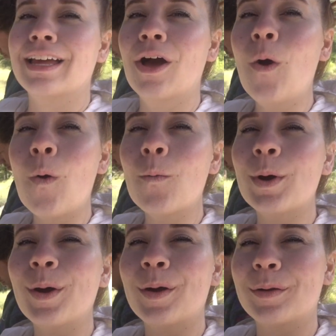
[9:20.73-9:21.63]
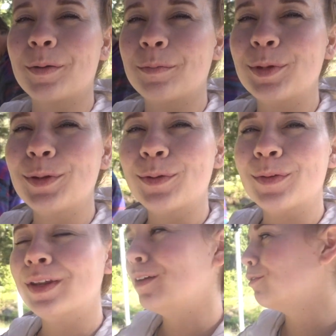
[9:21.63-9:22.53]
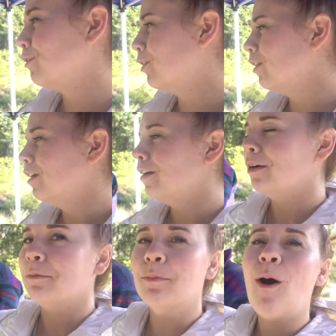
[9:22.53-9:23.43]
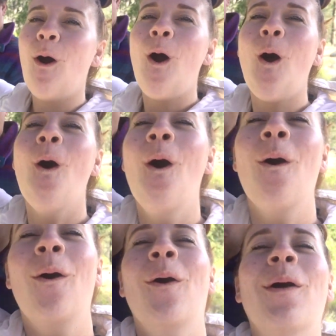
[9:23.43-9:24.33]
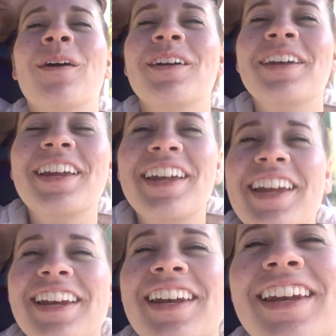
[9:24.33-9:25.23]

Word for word: Oh, what a beautiful morning! Ooh.